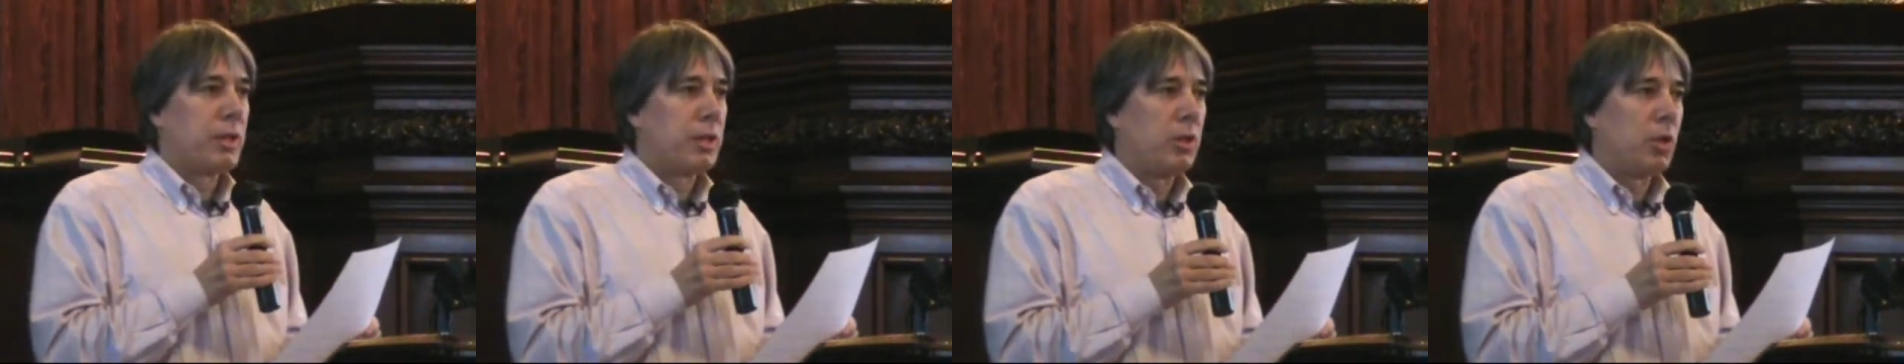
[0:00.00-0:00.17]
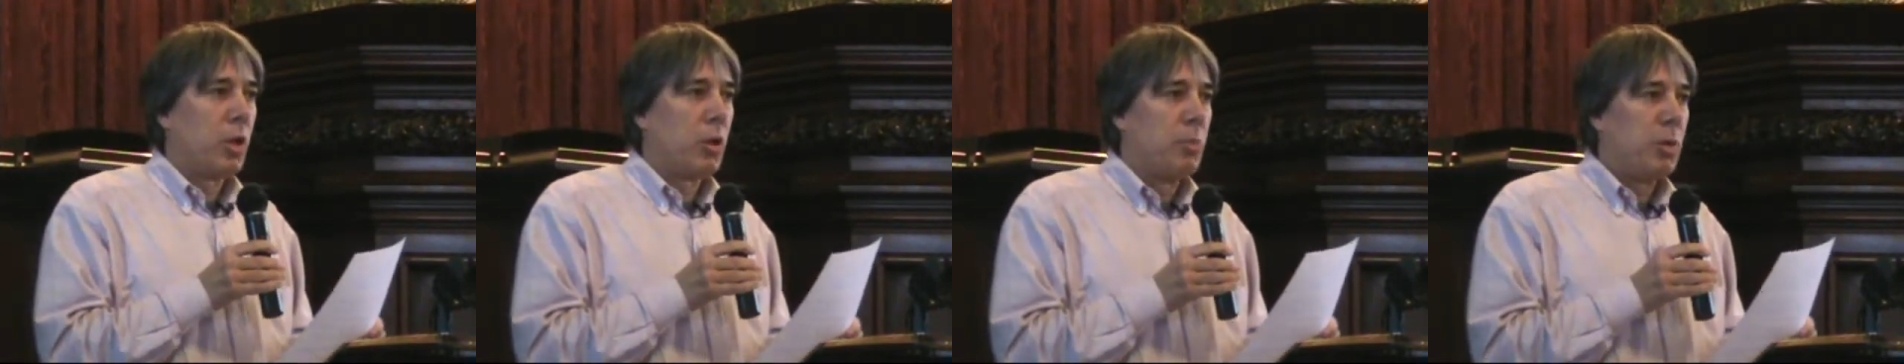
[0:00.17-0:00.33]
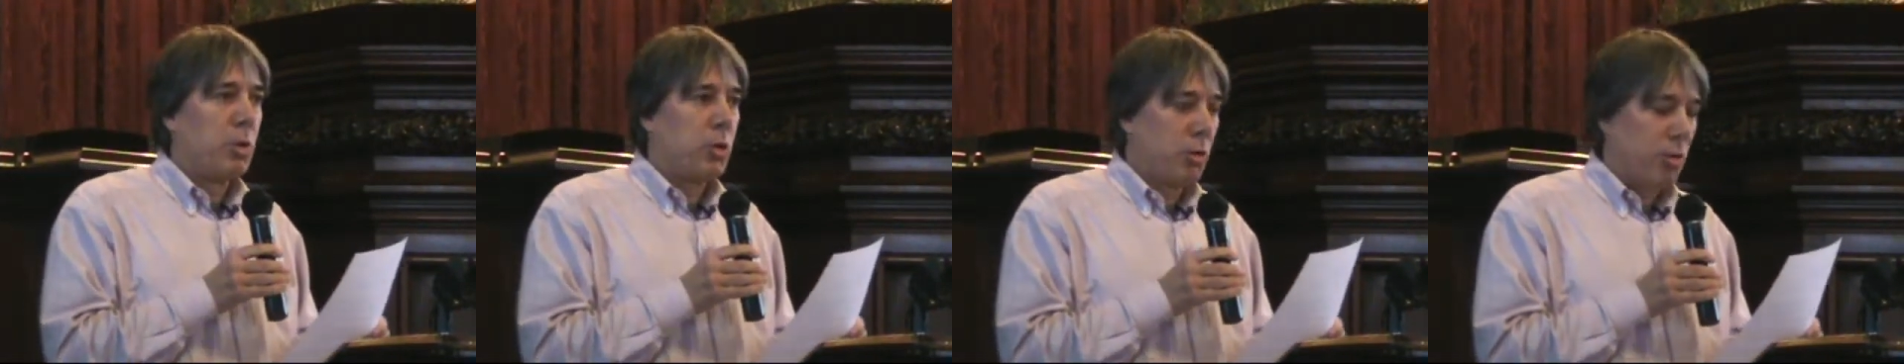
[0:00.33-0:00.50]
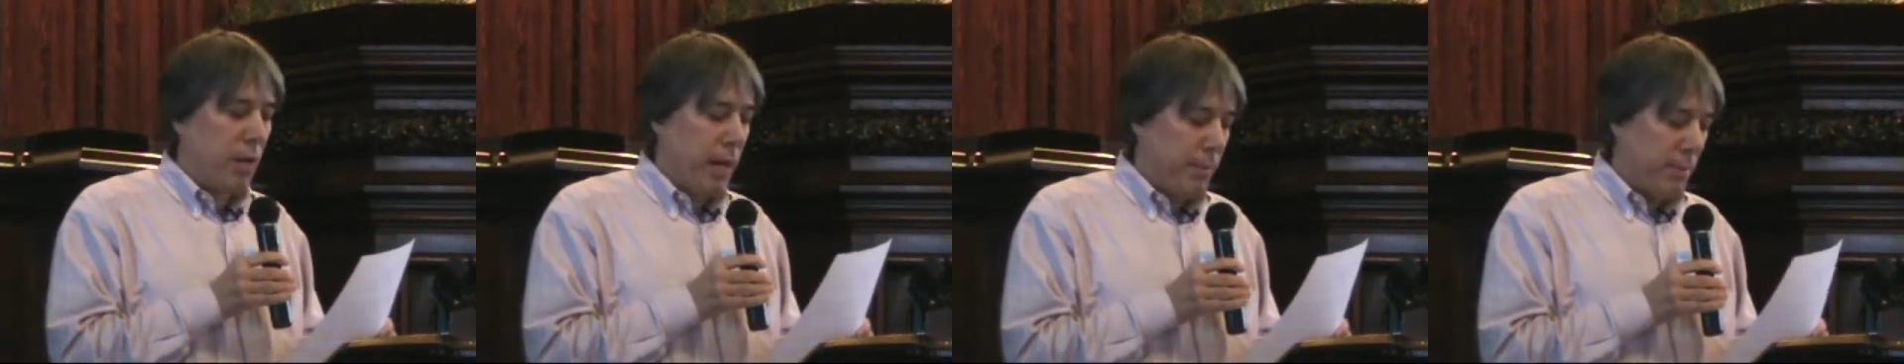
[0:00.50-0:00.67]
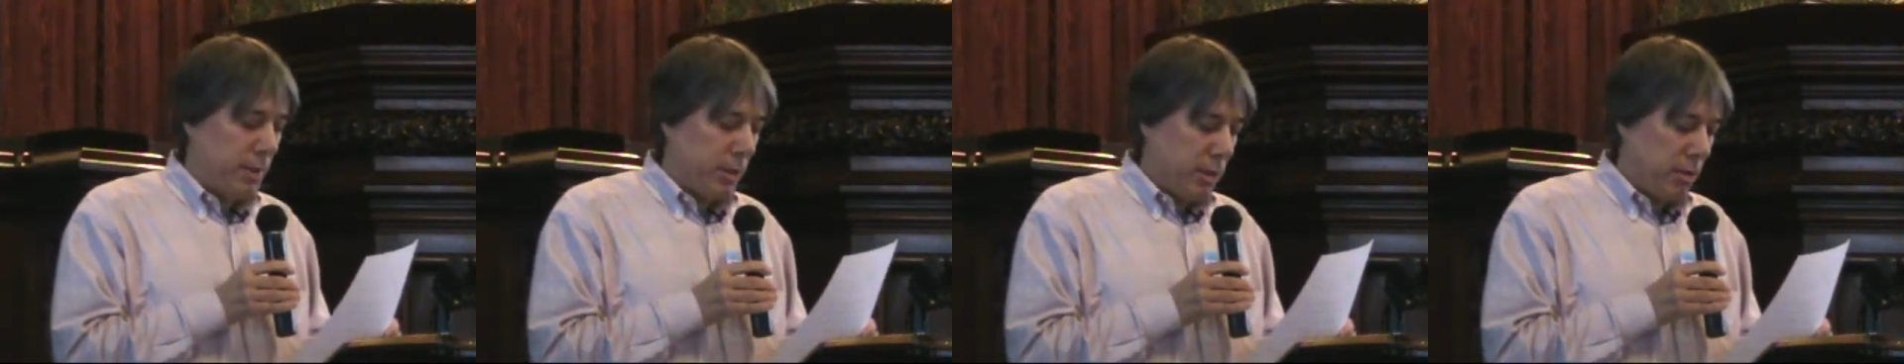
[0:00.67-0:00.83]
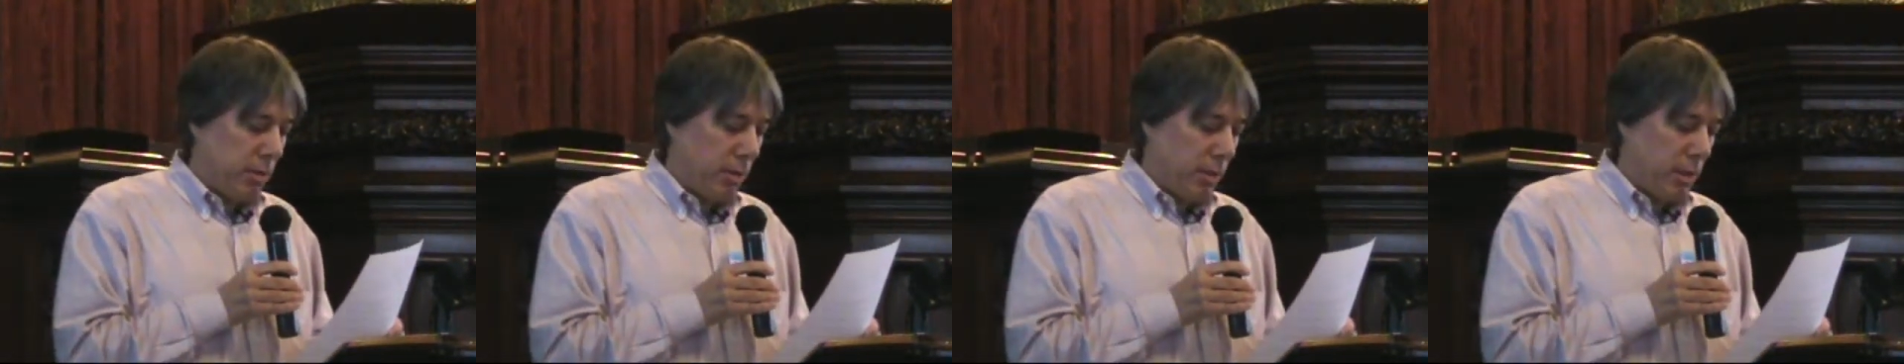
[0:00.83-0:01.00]
The global
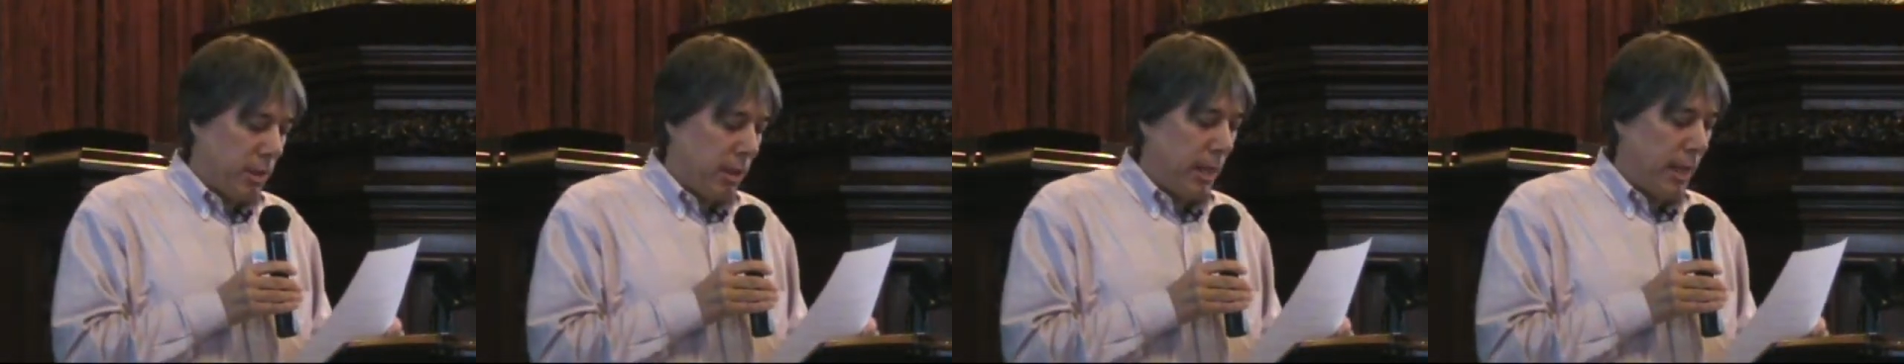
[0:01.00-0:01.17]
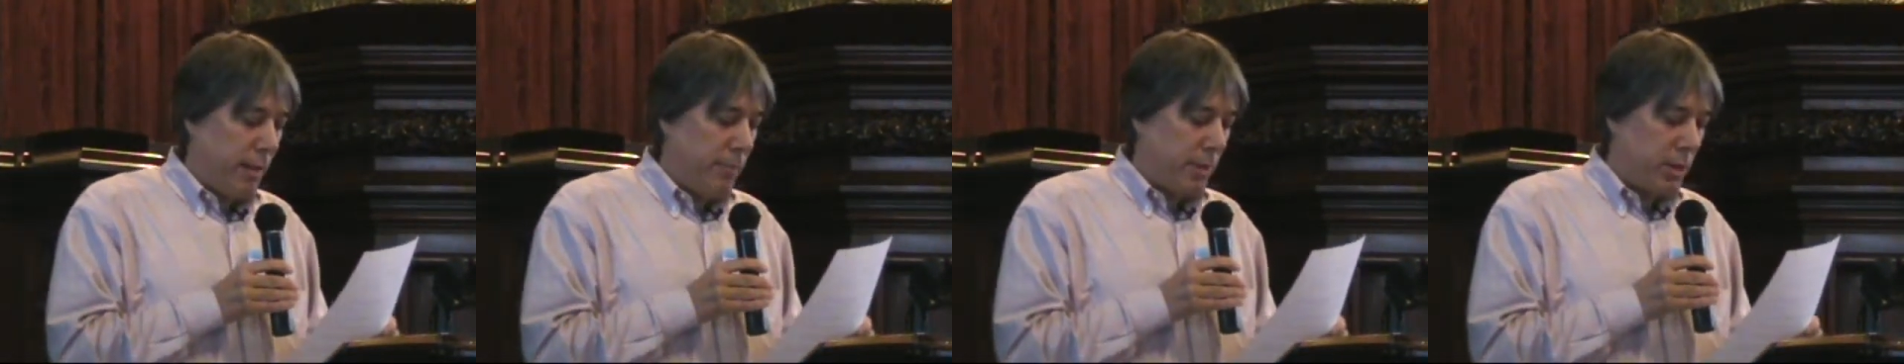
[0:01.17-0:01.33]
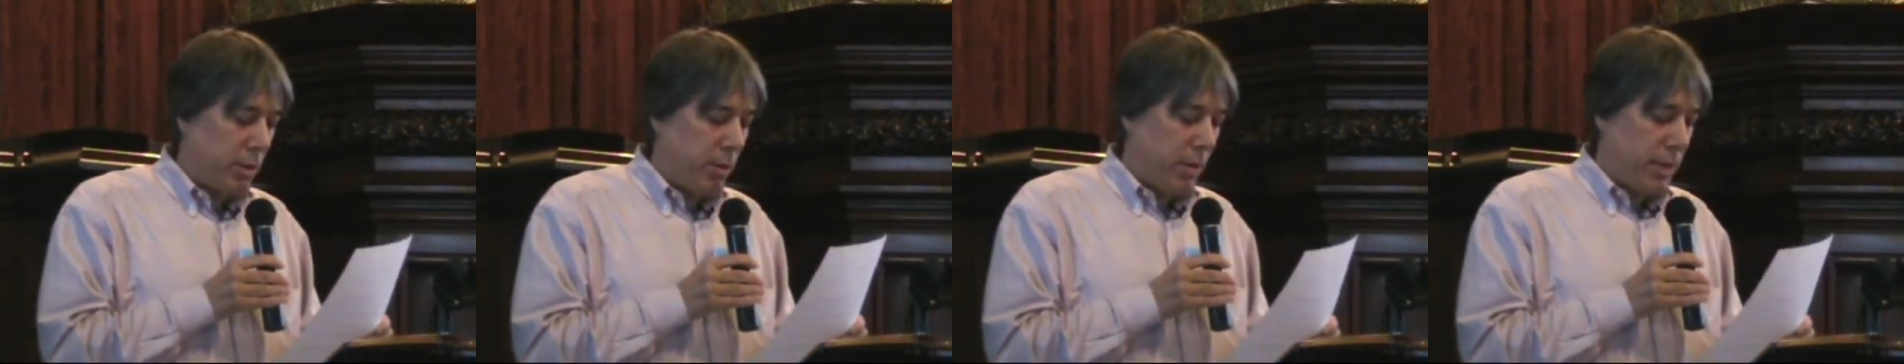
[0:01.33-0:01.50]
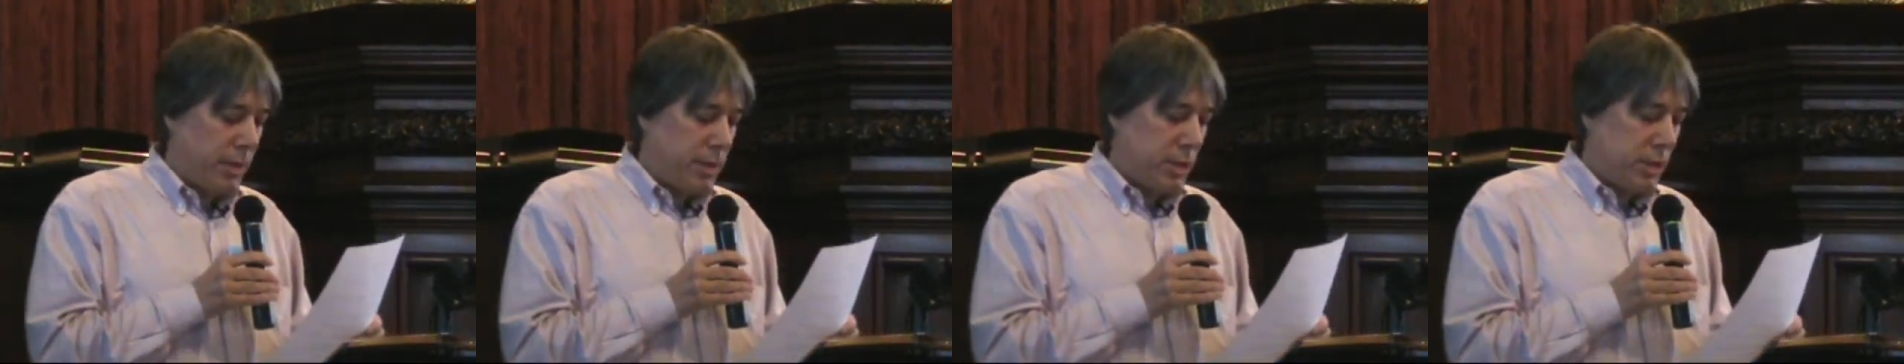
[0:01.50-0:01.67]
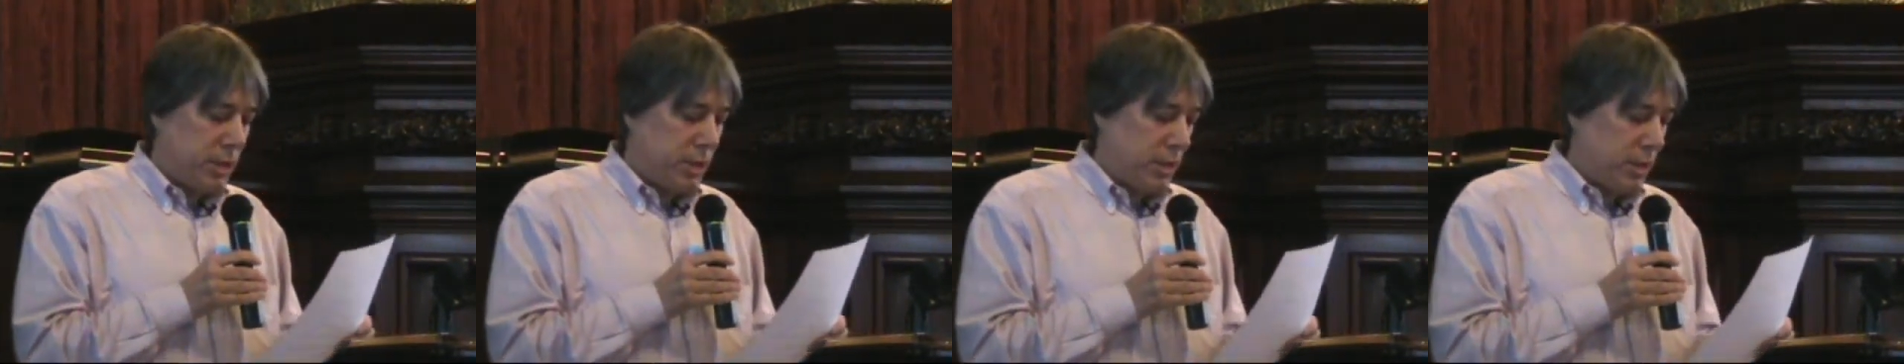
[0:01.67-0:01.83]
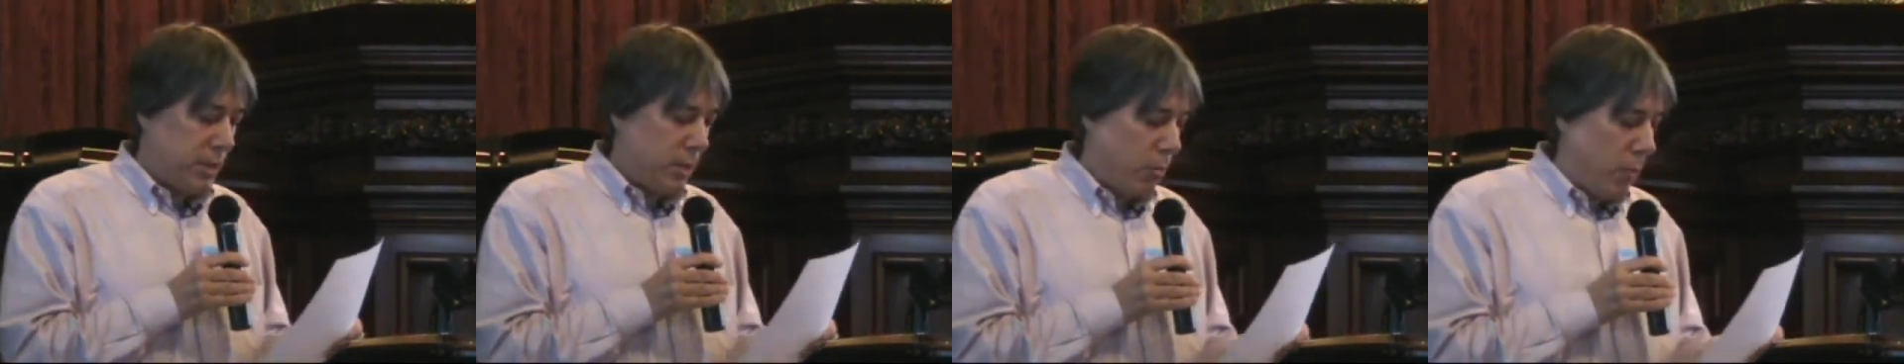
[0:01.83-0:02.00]
climate
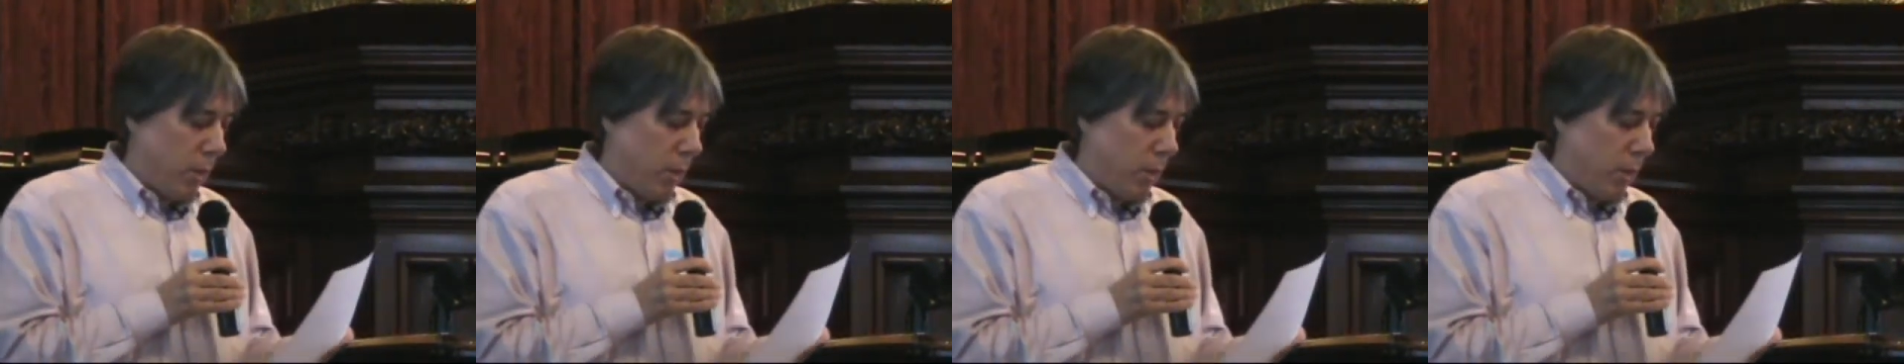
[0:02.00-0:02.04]
crisis and